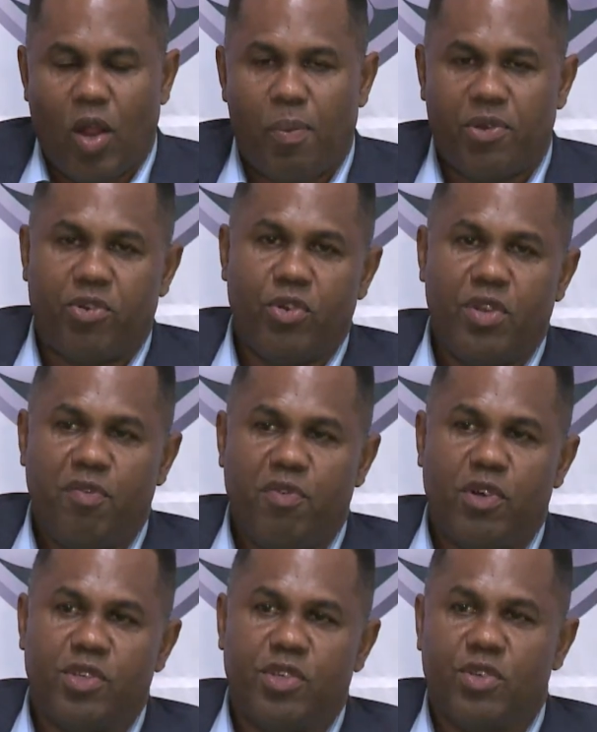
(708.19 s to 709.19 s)
opportunity for
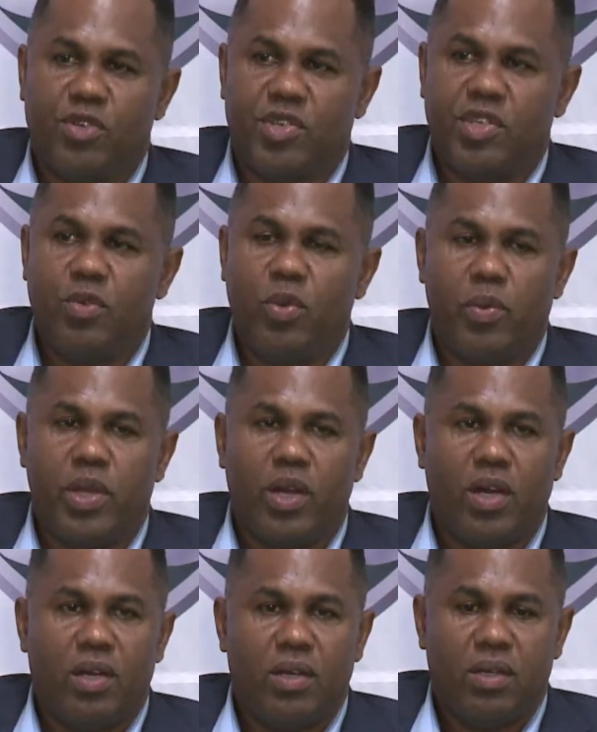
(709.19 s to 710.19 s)
us to see where we are